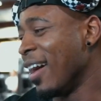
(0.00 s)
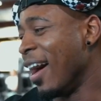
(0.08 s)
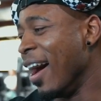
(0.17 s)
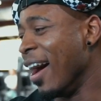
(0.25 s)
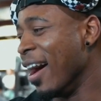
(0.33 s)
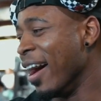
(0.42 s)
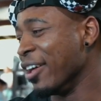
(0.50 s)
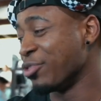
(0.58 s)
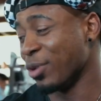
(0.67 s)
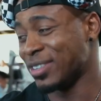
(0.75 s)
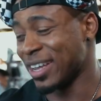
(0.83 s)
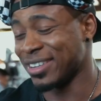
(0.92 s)
uh,
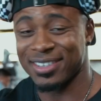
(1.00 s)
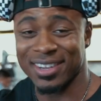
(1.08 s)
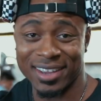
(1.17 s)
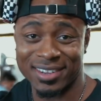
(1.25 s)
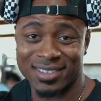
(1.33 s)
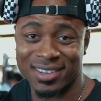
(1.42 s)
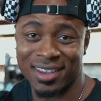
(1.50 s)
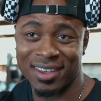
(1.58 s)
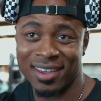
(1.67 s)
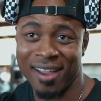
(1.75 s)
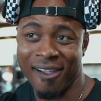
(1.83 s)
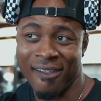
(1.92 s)
three sets of six.
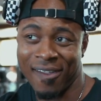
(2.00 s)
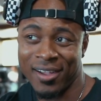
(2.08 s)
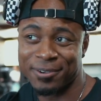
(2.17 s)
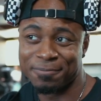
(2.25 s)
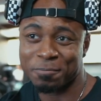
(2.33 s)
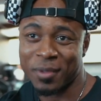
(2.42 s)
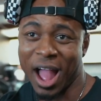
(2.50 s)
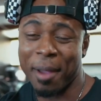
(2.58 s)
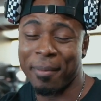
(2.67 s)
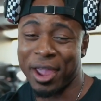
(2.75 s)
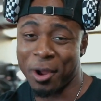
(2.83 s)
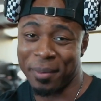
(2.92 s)
I
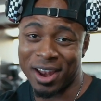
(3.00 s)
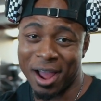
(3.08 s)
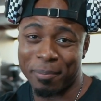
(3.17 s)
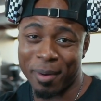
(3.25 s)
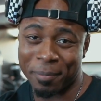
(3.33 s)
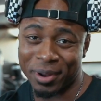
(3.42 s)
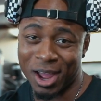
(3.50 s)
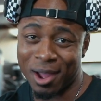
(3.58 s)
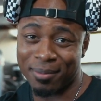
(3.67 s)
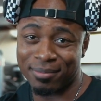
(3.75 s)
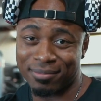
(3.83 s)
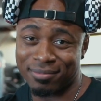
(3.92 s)
may or may not bump it
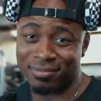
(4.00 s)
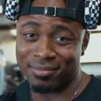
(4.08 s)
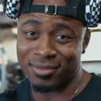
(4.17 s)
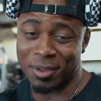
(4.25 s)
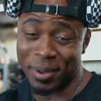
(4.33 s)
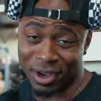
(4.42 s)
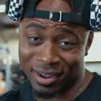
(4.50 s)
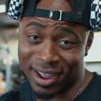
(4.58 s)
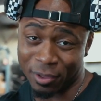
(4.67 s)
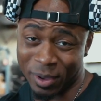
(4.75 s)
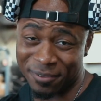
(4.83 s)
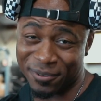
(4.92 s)
up, depending on
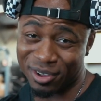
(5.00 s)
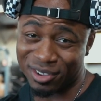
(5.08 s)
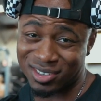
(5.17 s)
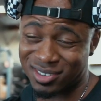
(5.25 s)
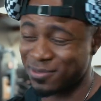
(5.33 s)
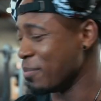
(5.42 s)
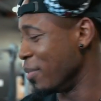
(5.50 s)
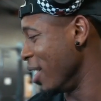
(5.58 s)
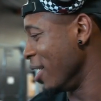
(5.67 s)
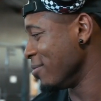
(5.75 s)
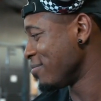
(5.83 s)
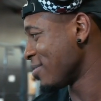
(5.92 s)
how the weight feels.
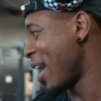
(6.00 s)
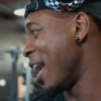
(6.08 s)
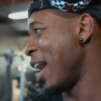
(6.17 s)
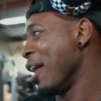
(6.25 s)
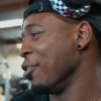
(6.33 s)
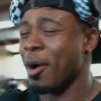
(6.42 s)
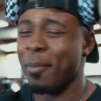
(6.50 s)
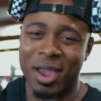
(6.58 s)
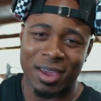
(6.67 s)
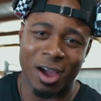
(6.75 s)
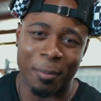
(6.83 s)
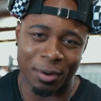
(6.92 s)
But I, I don't know. I might
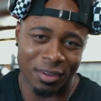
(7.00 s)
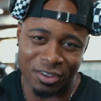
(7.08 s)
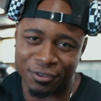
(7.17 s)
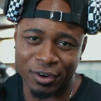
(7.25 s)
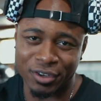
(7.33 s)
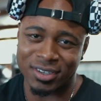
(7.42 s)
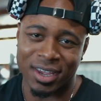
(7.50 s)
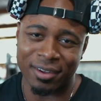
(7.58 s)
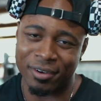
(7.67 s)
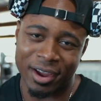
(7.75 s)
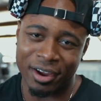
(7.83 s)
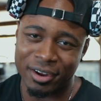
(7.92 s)
get humbled on this first set
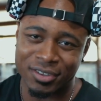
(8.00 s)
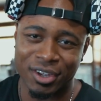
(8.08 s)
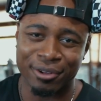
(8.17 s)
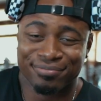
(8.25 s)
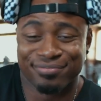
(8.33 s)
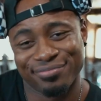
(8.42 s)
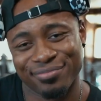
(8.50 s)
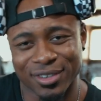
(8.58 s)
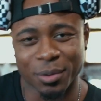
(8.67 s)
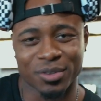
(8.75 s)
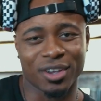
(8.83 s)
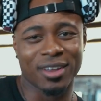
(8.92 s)
right here. So,
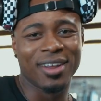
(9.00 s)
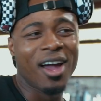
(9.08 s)
see what's good.